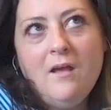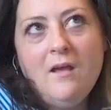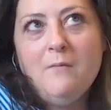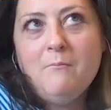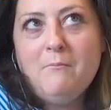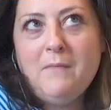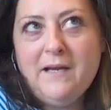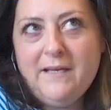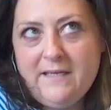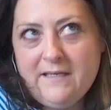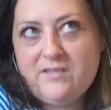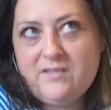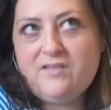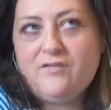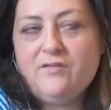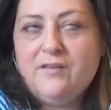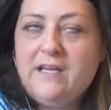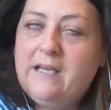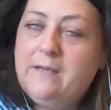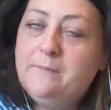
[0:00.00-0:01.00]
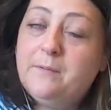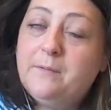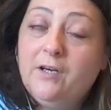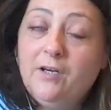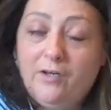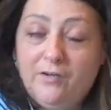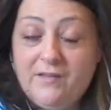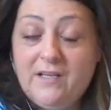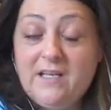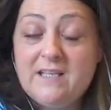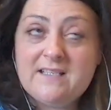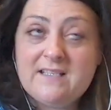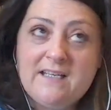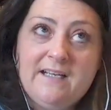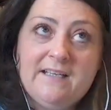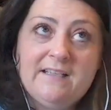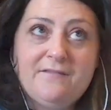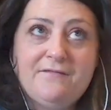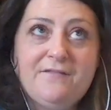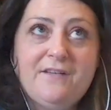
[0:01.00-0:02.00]
my next door neighbour on that
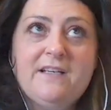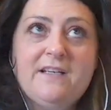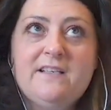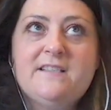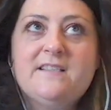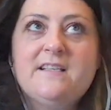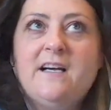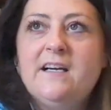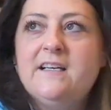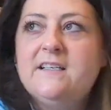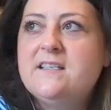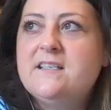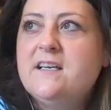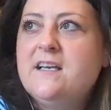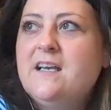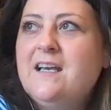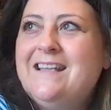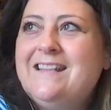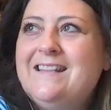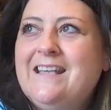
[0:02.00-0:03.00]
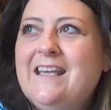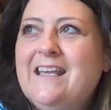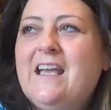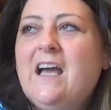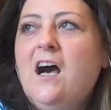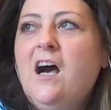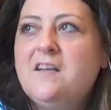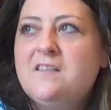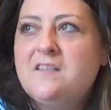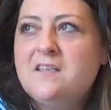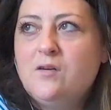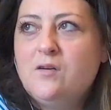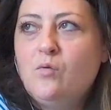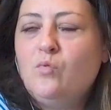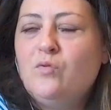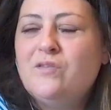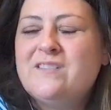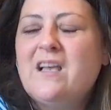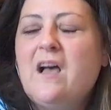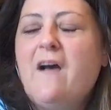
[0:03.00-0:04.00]
side, the fighty side, the garden
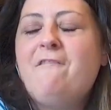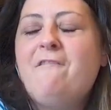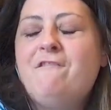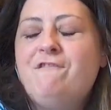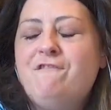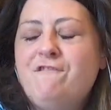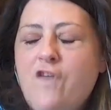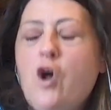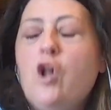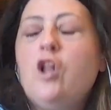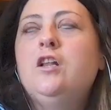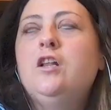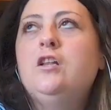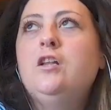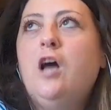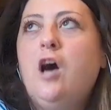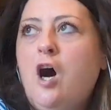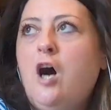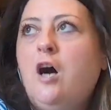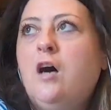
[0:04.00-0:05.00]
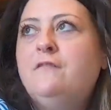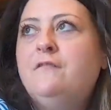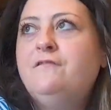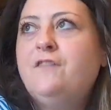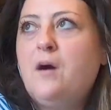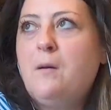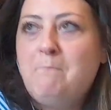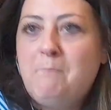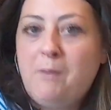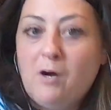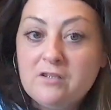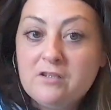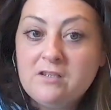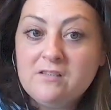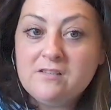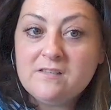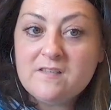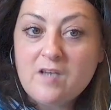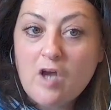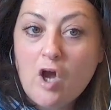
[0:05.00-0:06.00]
was full of
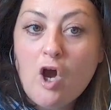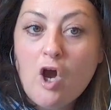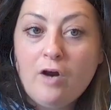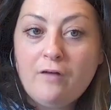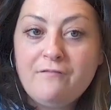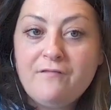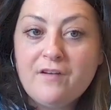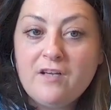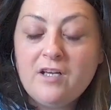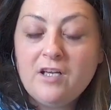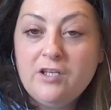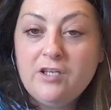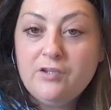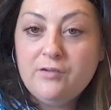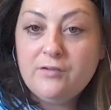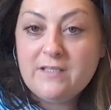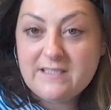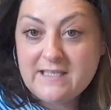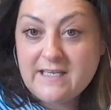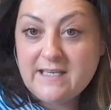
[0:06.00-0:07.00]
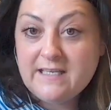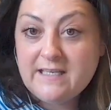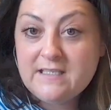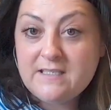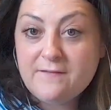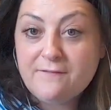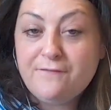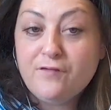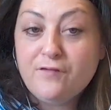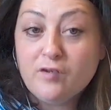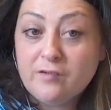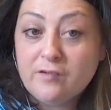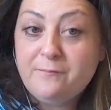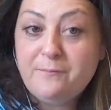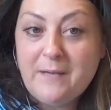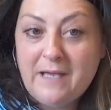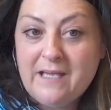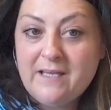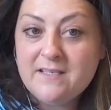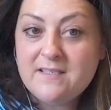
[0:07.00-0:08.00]
bottles of Lucozade full
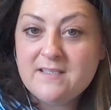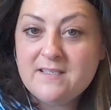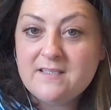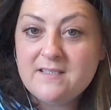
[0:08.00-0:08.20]
of piss.